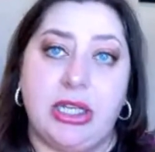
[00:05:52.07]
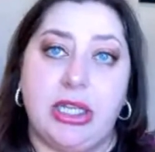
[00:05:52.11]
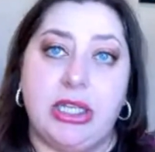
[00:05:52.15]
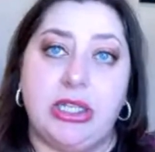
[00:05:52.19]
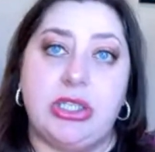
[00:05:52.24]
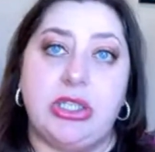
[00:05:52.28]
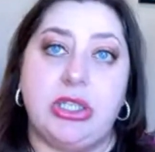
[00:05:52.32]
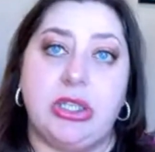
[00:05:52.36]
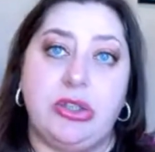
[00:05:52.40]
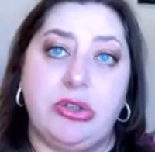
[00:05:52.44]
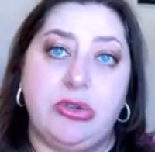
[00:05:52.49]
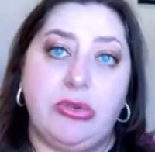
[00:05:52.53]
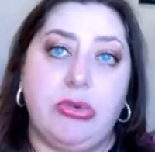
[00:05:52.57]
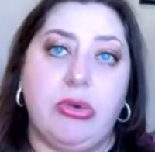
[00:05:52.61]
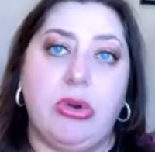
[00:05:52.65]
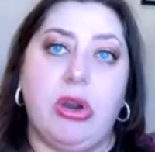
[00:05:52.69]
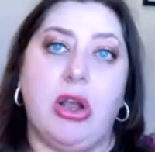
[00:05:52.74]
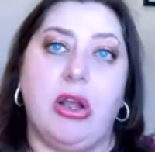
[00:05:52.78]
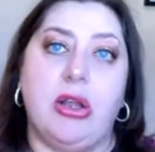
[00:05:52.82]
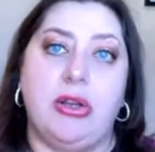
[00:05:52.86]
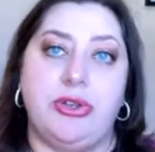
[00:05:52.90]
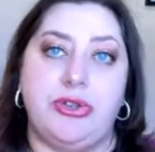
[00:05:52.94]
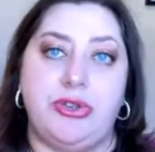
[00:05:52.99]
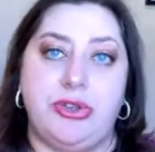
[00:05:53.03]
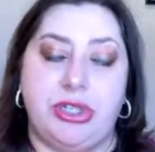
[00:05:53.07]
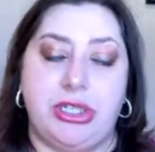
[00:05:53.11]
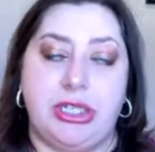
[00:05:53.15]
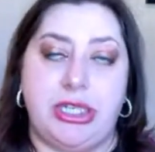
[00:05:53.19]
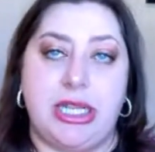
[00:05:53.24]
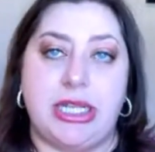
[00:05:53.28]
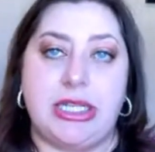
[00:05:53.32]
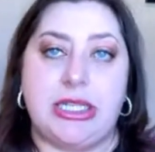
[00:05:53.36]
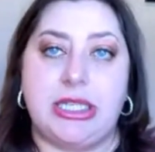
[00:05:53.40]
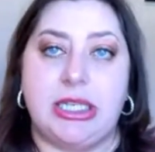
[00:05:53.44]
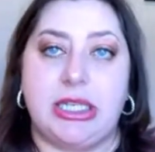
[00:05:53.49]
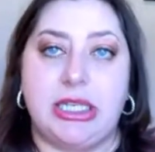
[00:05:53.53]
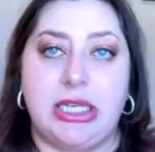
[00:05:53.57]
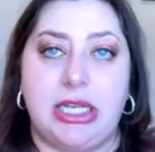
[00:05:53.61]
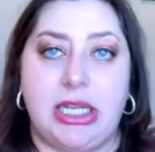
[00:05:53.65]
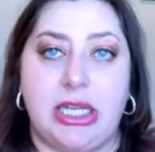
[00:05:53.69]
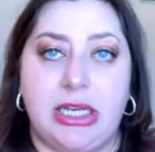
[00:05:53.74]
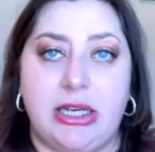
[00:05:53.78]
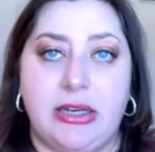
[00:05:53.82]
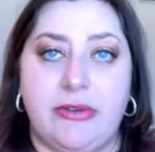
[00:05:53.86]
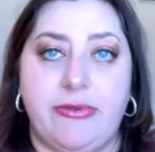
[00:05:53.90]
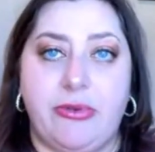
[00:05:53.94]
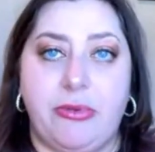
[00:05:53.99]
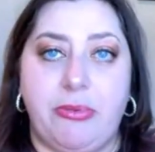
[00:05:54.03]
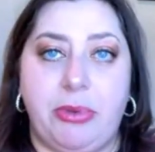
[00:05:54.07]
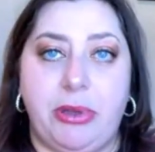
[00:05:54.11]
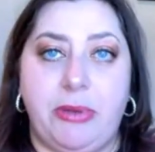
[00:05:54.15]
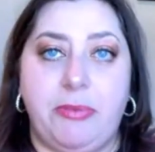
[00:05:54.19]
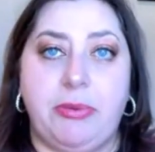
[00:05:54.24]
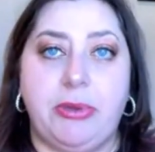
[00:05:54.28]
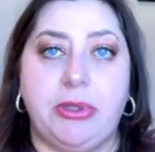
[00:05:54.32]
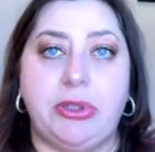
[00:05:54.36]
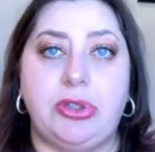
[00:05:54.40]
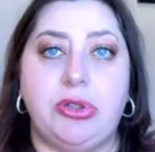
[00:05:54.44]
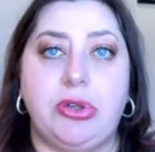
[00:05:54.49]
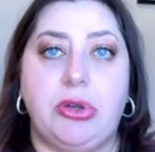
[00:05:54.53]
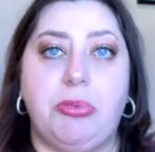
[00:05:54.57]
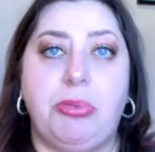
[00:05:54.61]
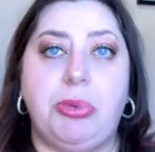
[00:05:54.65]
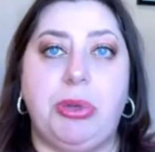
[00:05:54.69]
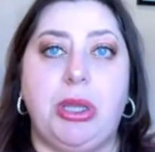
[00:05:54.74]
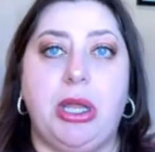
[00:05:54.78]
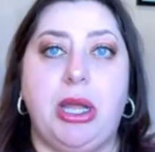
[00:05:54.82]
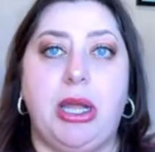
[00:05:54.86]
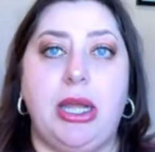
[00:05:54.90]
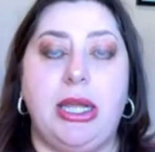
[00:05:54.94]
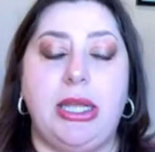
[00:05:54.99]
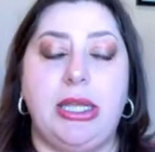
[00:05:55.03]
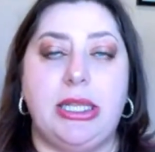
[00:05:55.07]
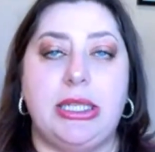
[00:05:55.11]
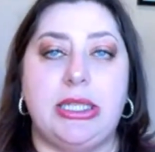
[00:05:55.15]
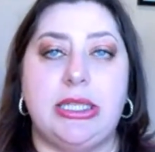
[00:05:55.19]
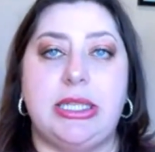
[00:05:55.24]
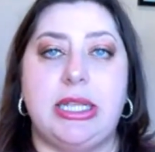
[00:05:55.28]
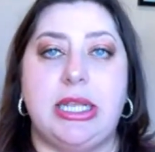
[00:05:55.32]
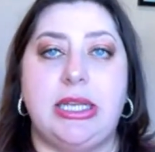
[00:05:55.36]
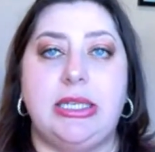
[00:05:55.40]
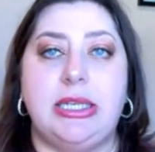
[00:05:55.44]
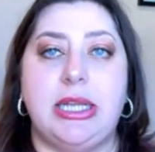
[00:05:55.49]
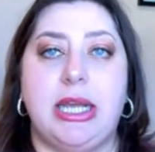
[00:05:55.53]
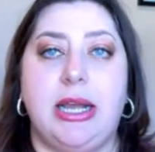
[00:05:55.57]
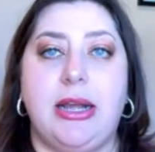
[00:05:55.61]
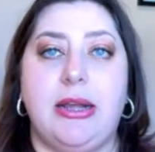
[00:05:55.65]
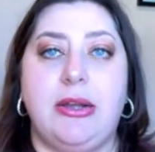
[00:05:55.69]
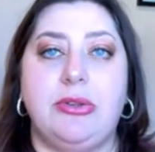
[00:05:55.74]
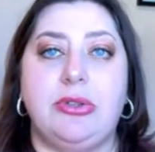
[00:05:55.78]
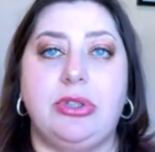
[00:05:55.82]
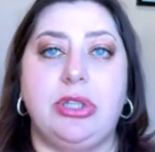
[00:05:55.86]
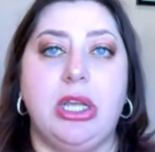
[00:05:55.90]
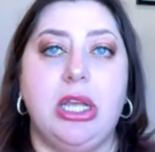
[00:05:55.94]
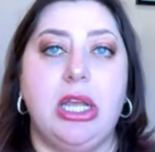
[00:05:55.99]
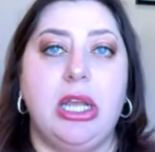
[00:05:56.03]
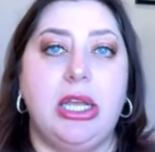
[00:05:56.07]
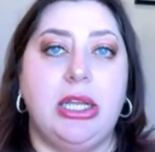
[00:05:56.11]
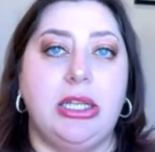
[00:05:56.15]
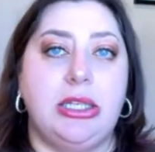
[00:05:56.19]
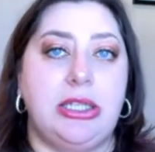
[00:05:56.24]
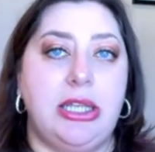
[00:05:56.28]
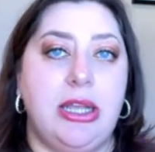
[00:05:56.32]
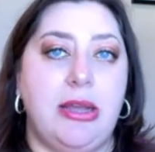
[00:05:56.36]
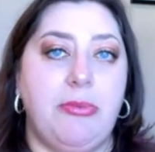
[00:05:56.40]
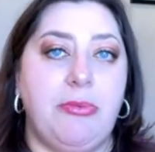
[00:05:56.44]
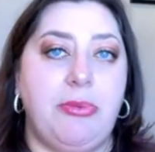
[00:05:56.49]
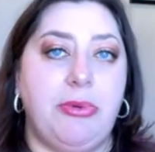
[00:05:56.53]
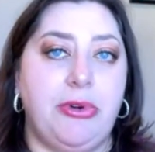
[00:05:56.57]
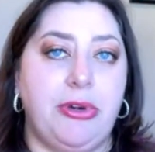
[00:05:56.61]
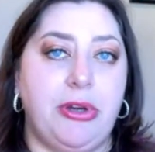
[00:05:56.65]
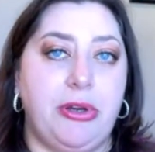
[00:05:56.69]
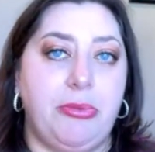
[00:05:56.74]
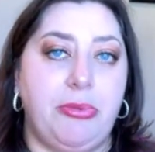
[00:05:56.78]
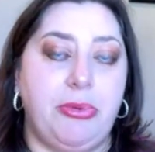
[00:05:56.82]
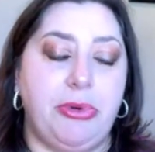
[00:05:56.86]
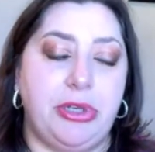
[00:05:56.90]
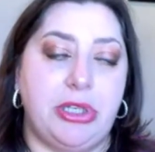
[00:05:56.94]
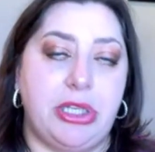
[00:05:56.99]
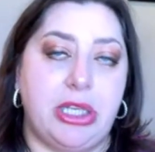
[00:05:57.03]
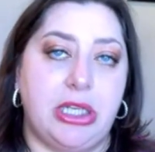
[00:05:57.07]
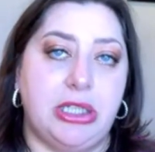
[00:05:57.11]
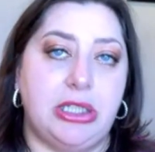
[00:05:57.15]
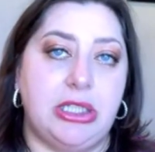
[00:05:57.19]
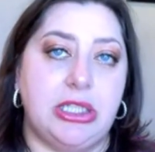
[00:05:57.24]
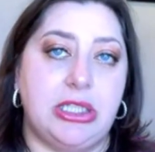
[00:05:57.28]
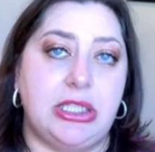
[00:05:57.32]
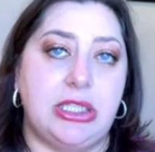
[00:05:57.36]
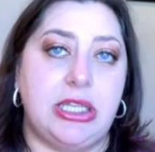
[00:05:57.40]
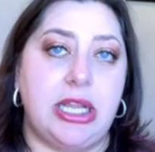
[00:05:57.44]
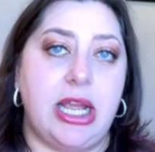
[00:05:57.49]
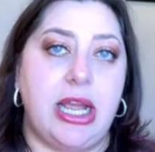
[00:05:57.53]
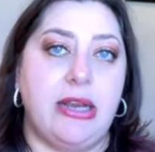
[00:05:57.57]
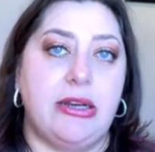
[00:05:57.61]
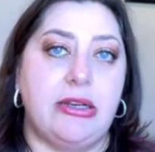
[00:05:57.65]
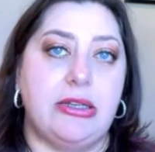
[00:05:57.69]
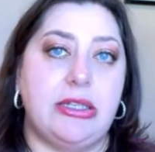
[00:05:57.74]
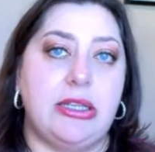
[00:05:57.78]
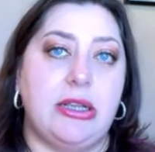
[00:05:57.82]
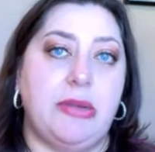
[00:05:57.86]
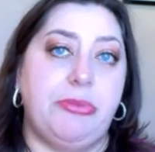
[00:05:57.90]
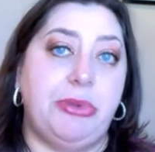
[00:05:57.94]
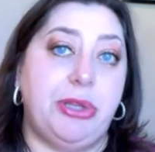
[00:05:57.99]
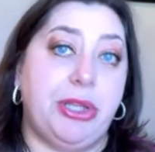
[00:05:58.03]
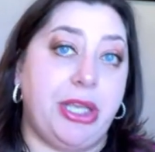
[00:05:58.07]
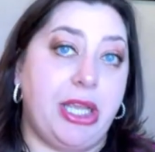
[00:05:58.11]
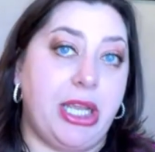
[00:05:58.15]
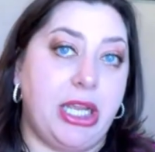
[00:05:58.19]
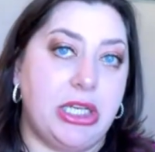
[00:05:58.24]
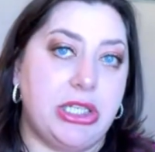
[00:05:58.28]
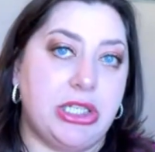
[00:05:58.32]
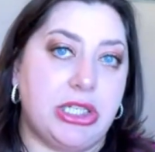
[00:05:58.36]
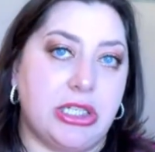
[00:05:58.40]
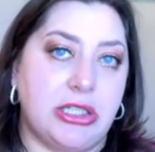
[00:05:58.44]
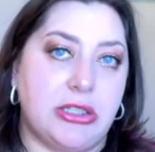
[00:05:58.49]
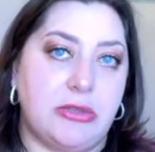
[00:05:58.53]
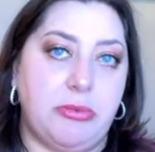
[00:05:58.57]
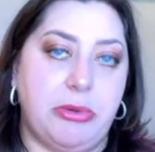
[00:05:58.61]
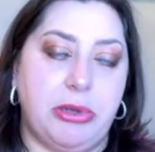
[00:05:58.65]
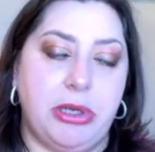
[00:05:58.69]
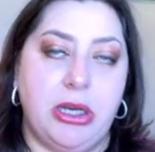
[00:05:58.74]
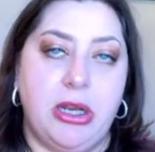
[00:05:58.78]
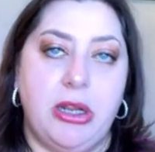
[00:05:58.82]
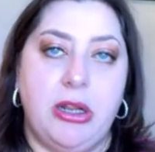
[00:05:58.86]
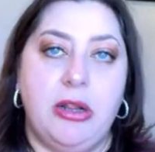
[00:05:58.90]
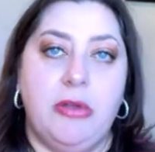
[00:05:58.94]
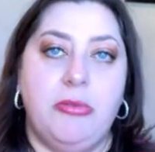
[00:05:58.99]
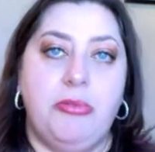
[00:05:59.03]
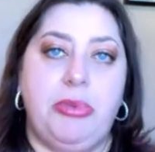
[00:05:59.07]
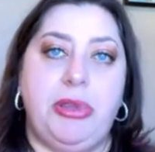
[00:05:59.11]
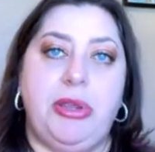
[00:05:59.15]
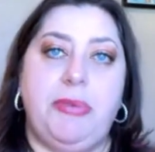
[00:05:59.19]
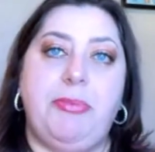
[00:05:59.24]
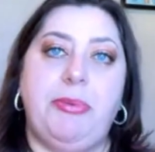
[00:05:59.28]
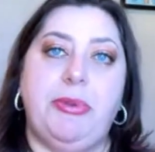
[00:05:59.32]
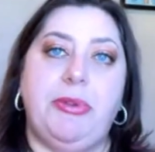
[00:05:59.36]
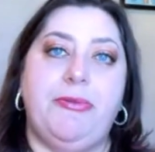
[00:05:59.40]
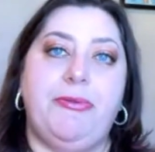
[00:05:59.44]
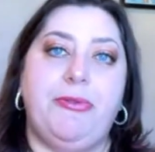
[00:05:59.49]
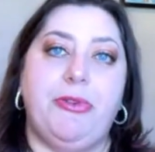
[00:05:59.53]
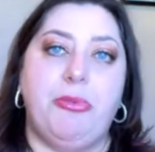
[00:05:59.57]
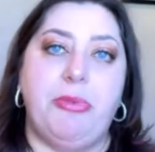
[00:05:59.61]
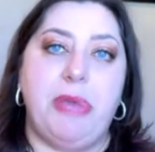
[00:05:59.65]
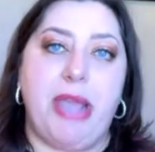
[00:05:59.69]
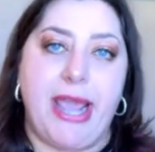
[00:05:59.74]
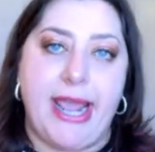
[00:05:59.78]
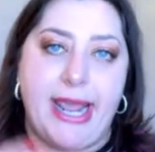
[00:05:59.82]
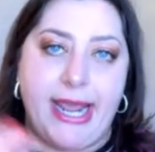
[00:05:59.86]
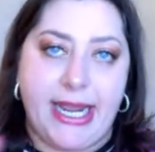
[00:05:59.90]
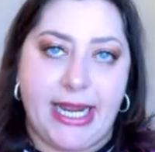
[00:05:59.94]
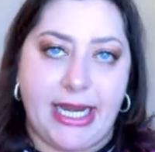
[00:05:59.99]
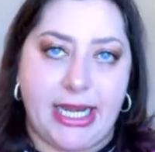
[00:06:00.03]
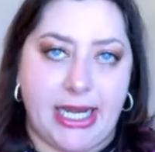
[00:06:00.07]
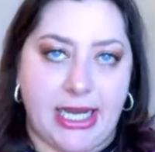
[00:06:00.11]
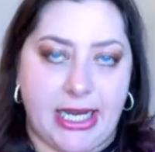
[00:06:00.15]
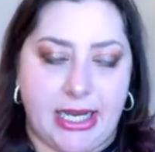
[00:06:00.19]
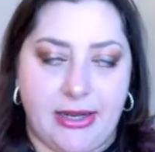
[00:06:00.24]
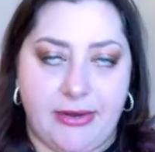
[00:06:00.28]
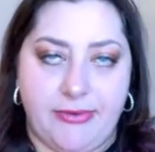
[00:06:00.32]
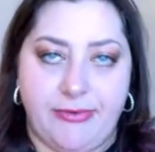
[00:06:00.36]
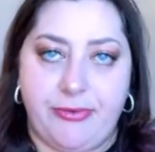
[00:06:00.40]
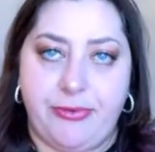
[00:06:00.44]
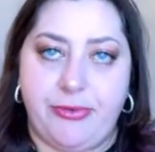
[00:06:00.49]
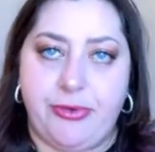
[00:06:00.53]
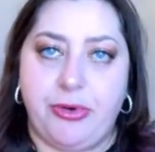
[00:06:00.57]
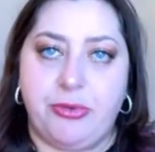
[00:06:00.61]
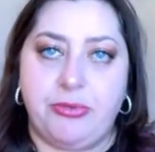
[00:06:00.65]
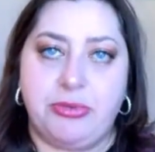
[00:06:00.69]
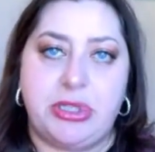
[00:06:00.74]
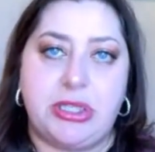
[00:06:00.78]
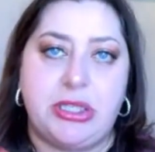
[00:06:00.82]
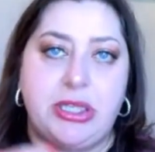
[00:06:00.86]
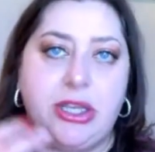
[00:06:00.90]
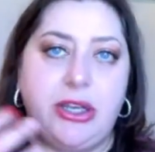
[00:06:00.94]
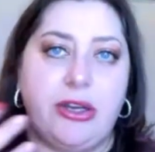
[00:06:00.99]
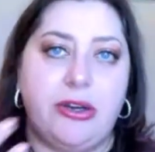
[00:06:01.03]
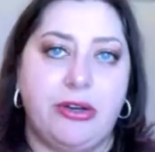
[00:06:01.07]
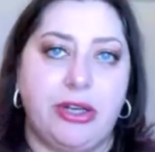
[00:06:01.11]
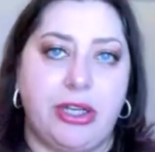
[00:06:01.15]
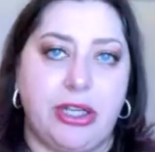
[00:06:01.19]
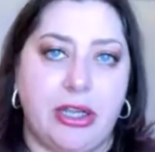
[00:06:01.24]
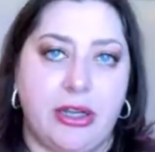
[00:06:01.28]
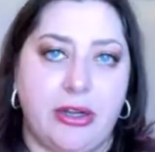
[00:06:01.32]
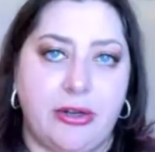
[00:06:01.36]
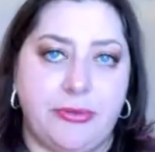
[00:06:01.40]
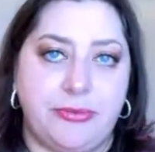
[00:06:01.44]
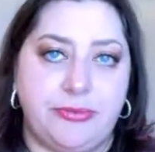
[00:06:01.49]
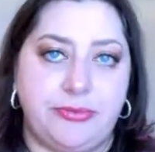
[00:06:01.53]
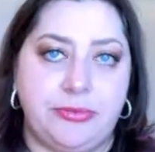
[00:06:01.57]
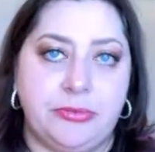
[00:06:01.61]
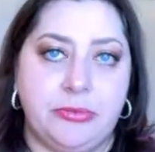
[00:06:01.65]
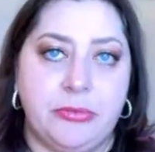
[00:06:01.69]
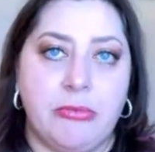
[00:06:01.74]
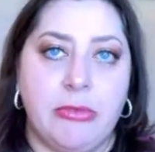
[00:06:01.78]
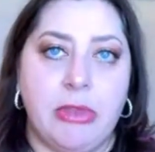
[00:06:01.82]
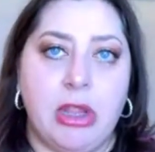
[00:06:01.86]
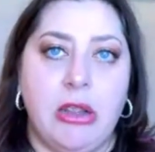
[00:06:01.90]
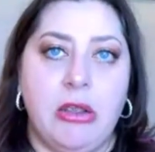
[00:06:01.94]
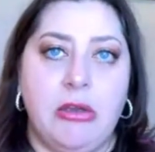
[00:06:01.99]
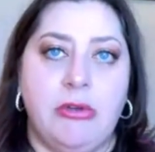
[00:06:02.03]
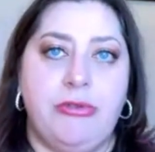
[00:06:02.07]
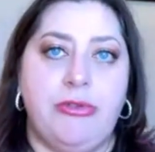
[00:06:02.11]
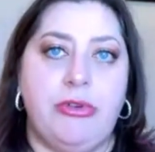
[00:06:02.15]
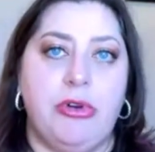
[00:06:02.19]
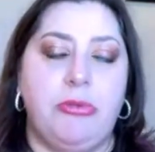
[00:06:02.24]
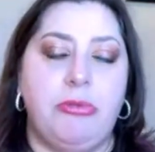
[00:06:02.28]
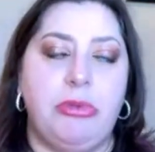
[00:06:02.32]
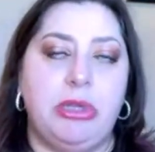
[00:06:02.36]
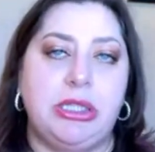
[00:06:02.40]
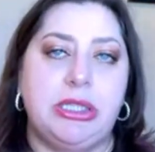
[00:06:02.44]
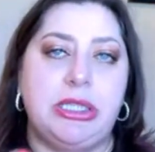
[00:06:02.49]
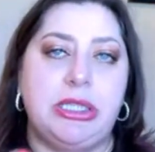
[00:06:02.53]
It's a new country designated for people to apply and send out temporary protected status applications. But people from Haiti, from Syria, from El